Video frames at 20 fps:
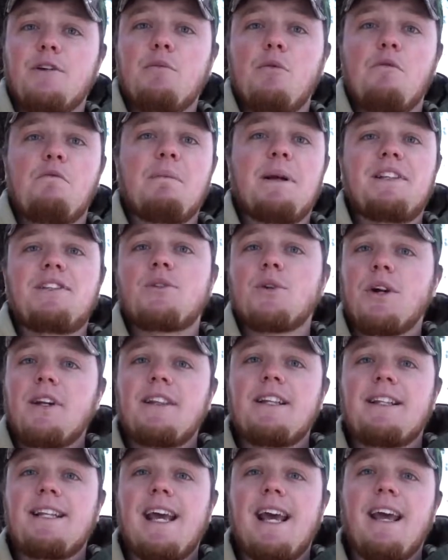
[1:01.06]
movement during
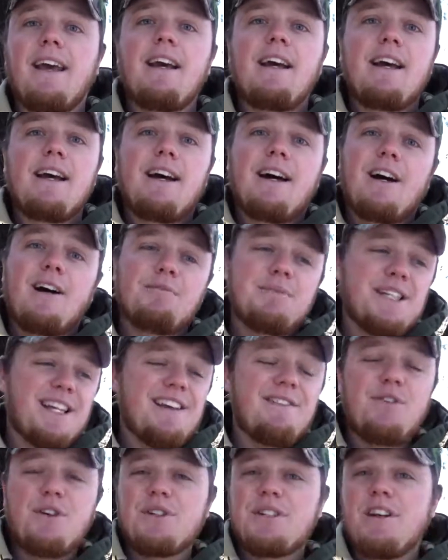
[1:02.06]
the day to
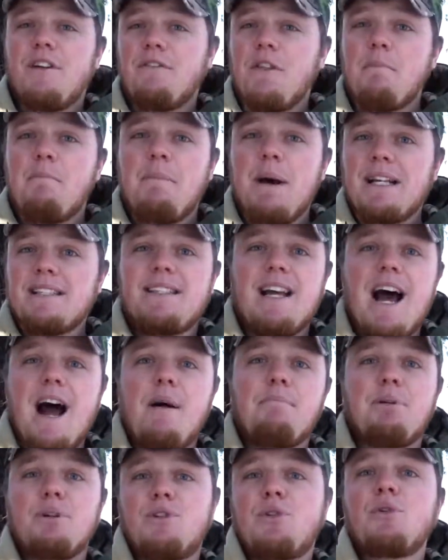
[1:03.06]
give yourself the best
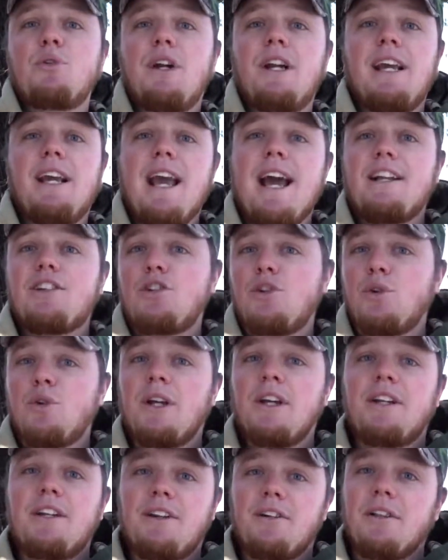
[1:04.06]
opportunity at
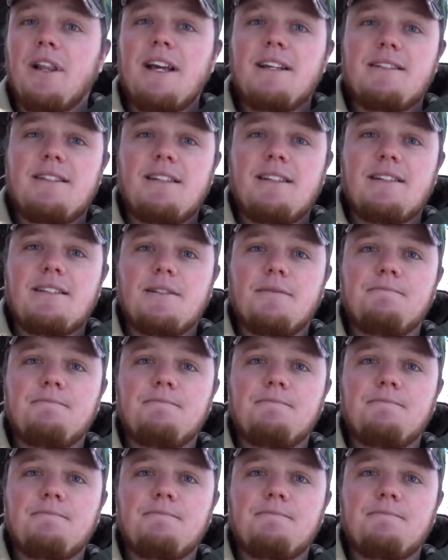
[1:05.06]
shooting a deer late season.